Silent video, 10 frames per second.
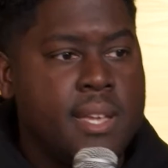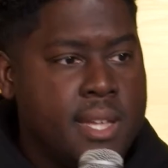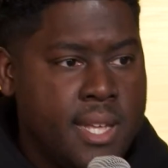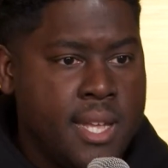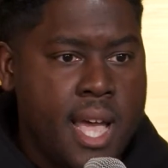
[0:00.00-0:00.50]

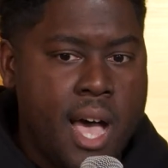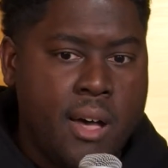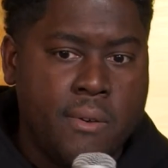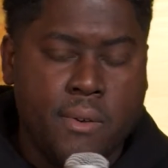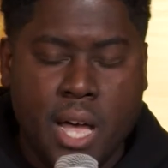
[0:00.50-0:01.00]
and then
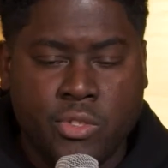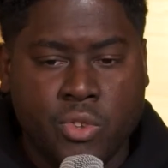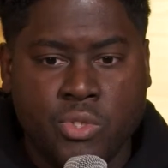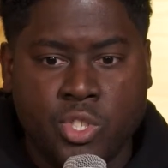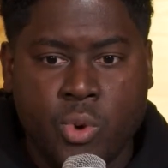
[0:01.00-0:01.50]
I'll I'll
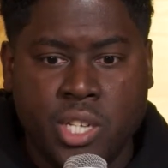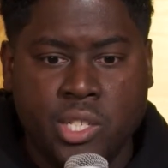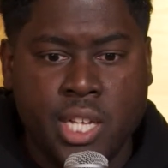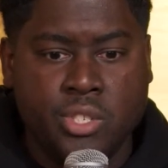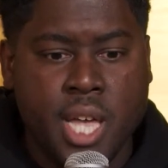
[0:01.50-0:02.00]
throw this
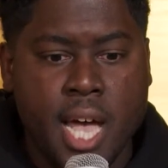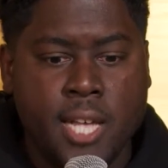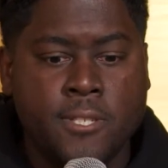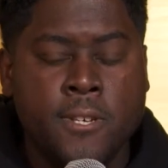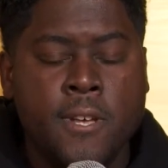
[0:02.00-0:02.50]
question at you
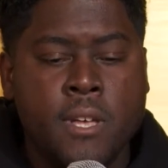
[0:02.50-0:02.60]
guys.